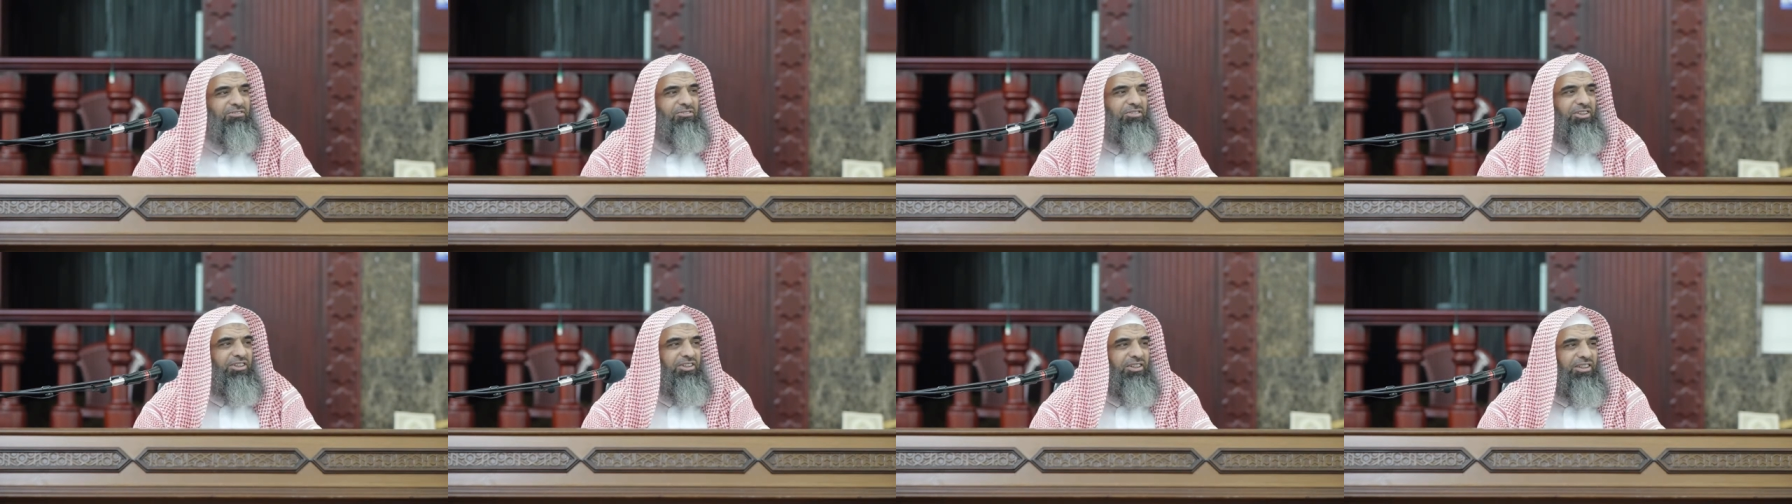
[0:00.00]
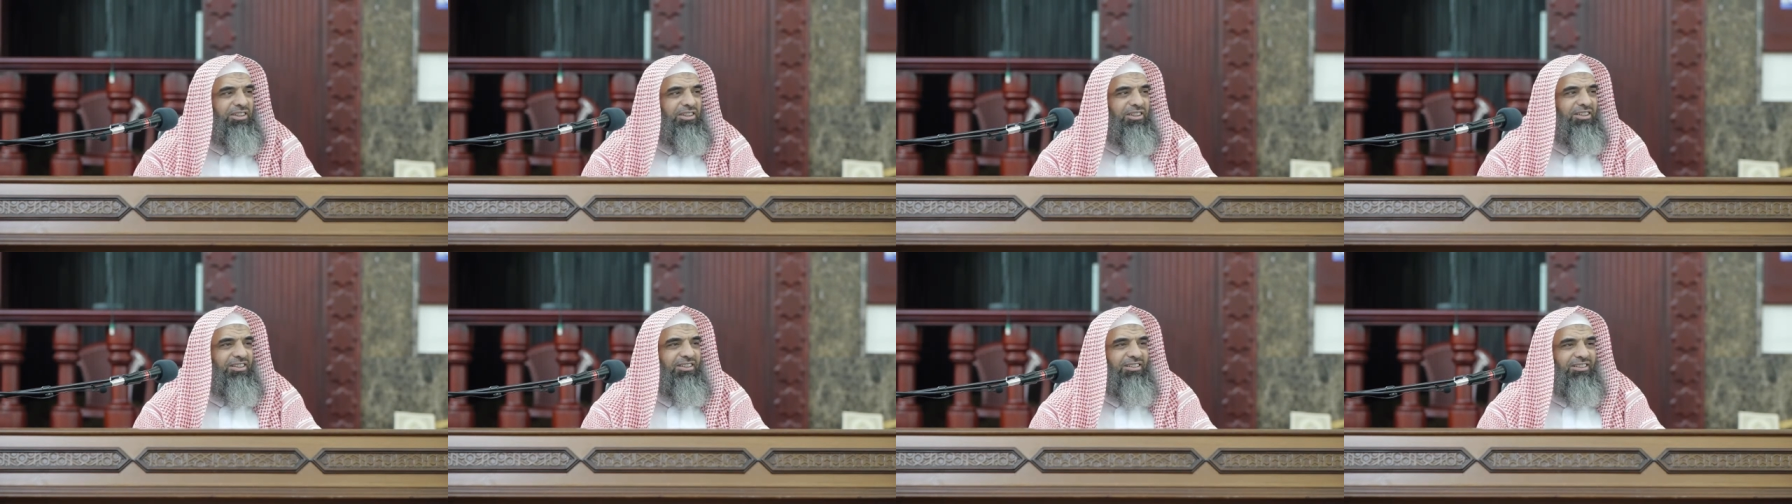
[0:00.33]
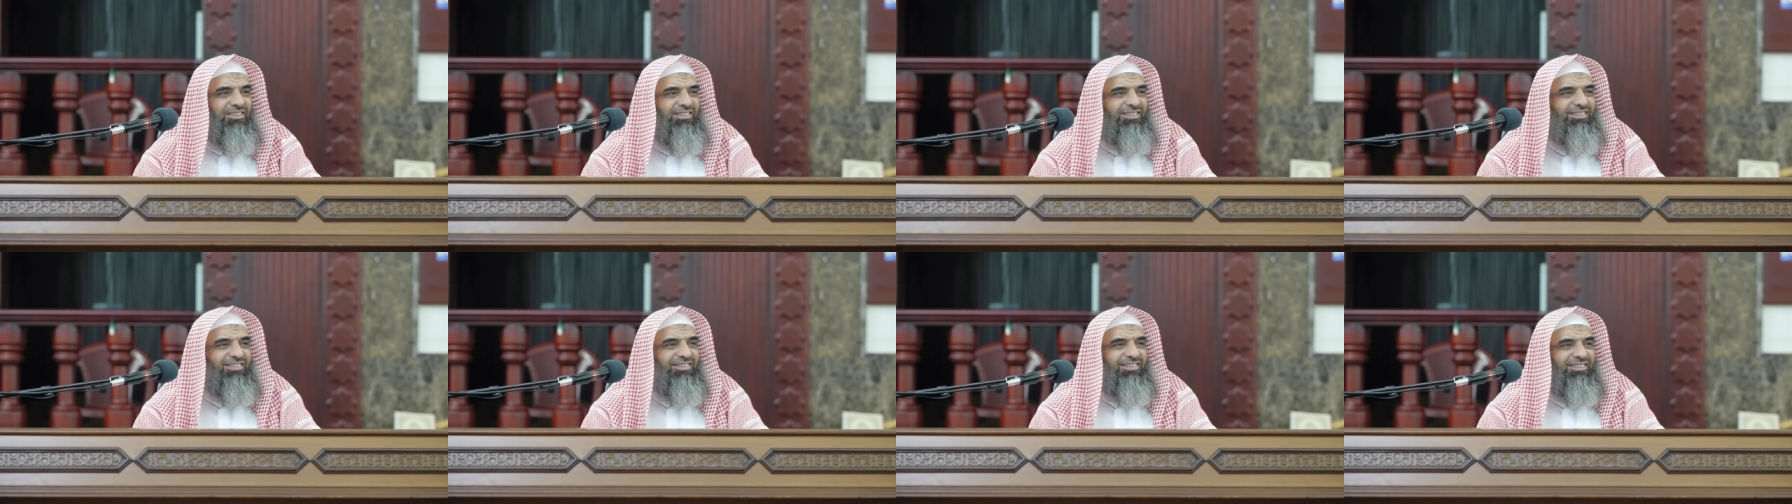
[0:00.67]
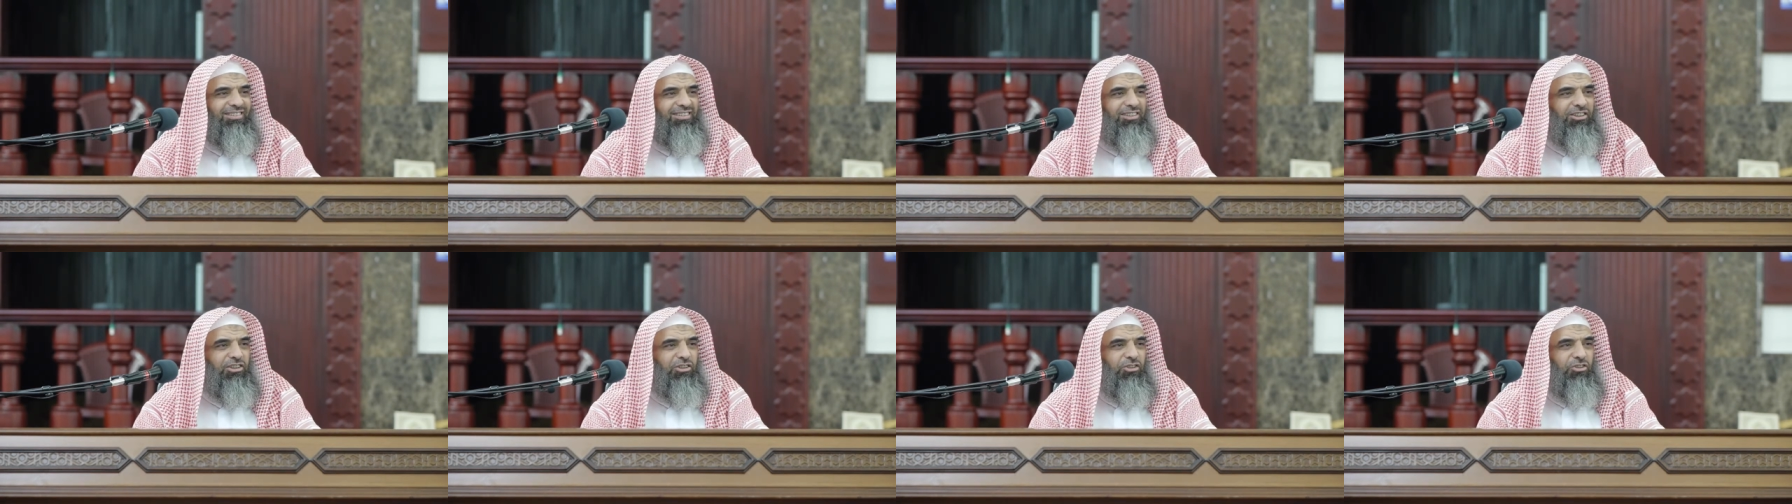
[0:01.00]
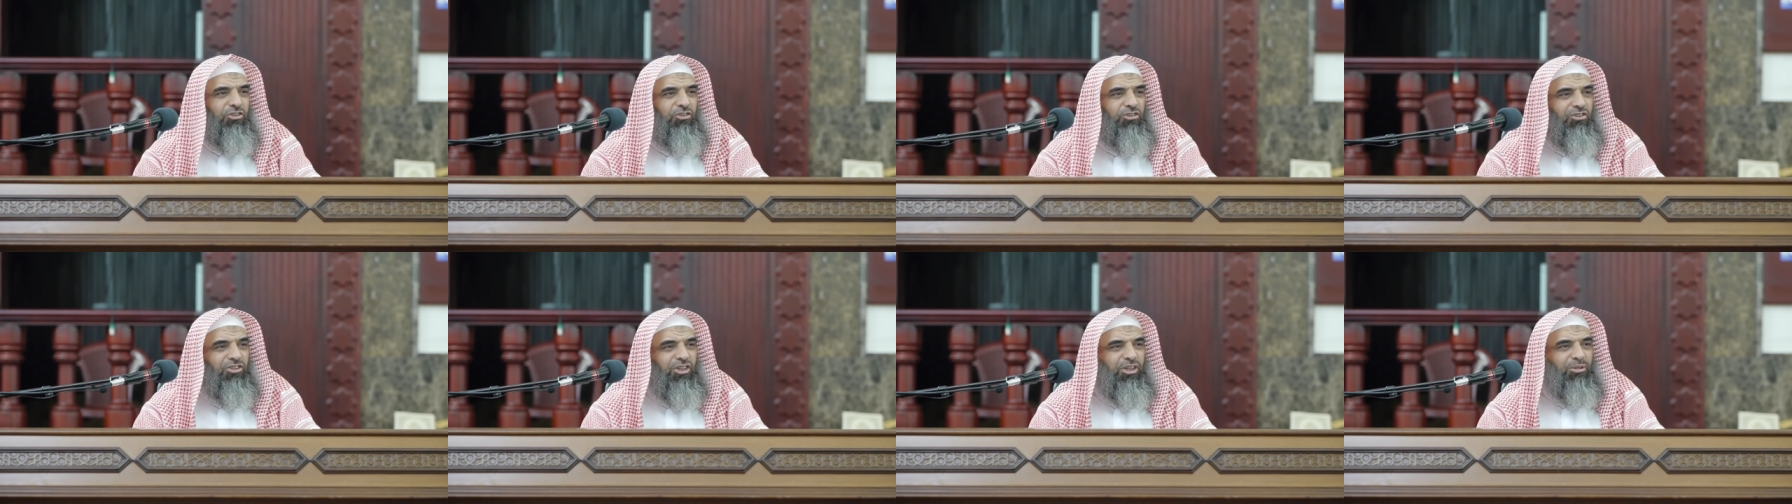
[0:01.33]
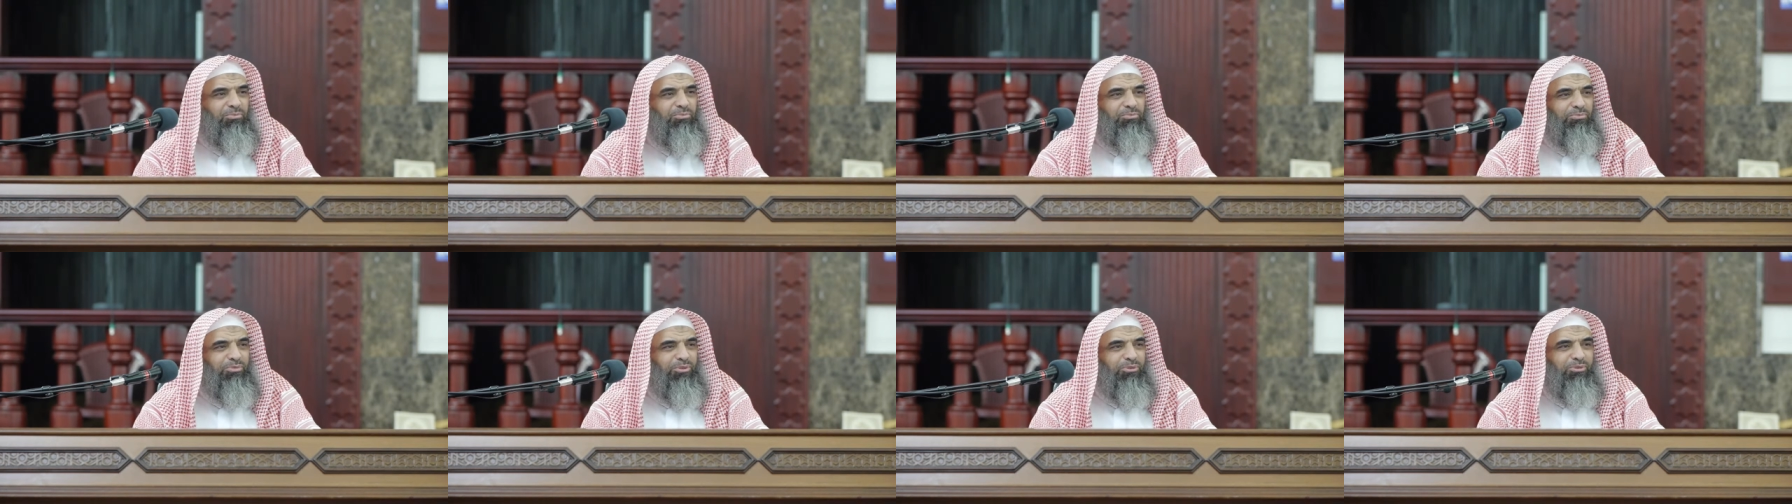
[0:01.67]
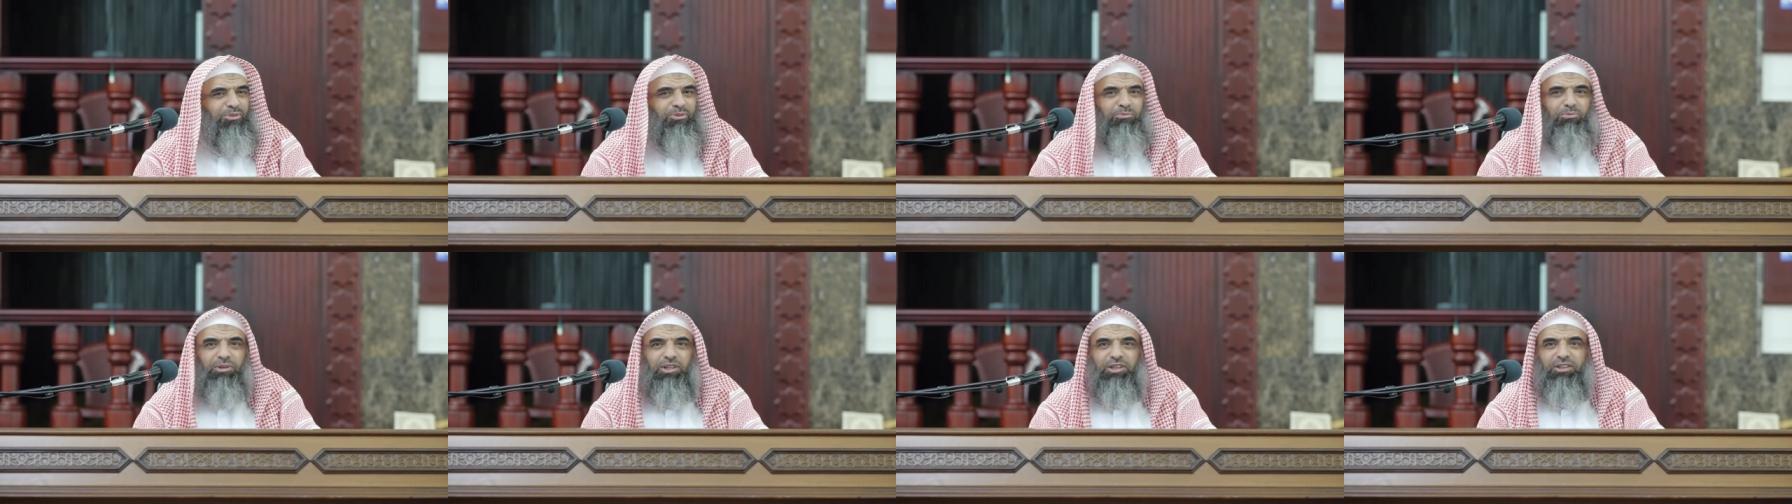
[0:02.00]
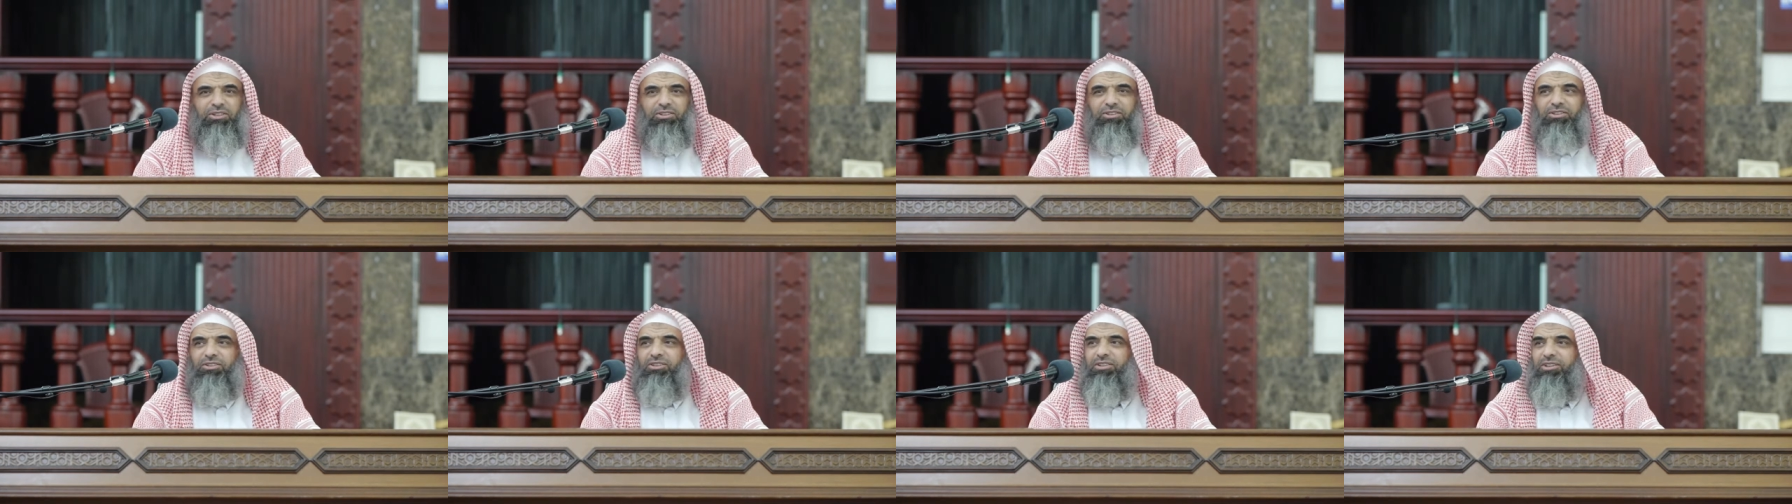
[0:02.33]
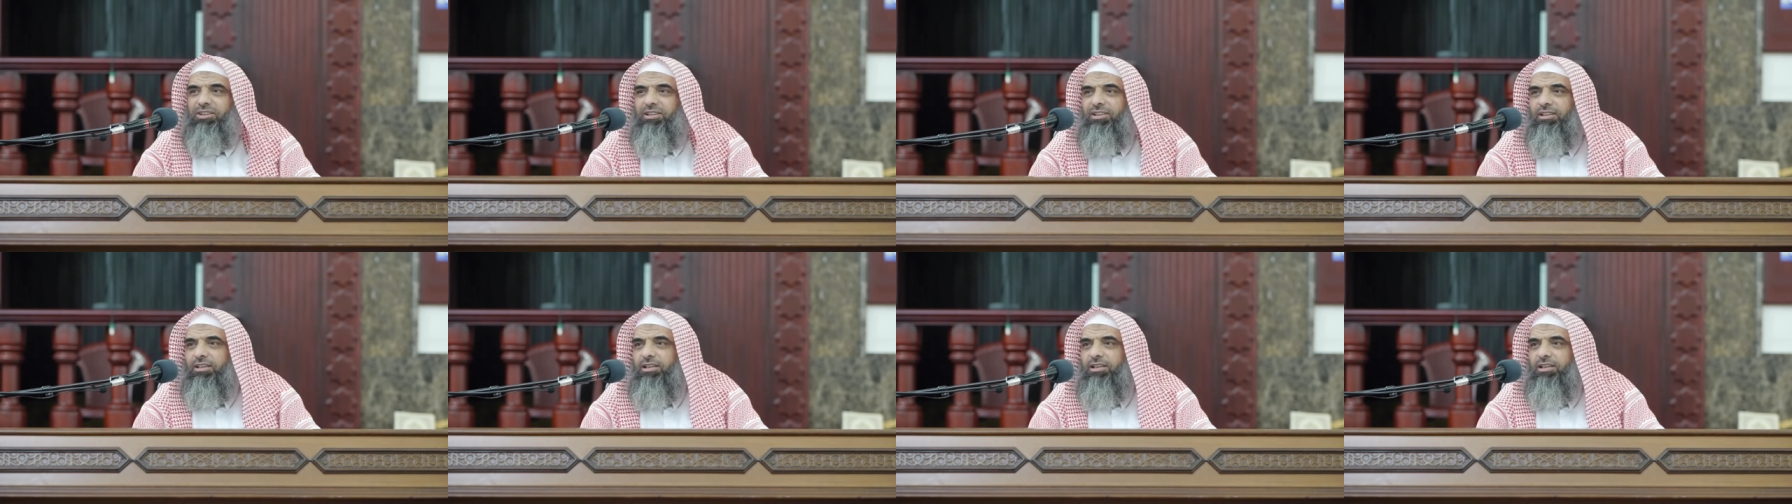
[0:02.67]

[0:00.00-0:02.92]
very uh, good tip to the waiter.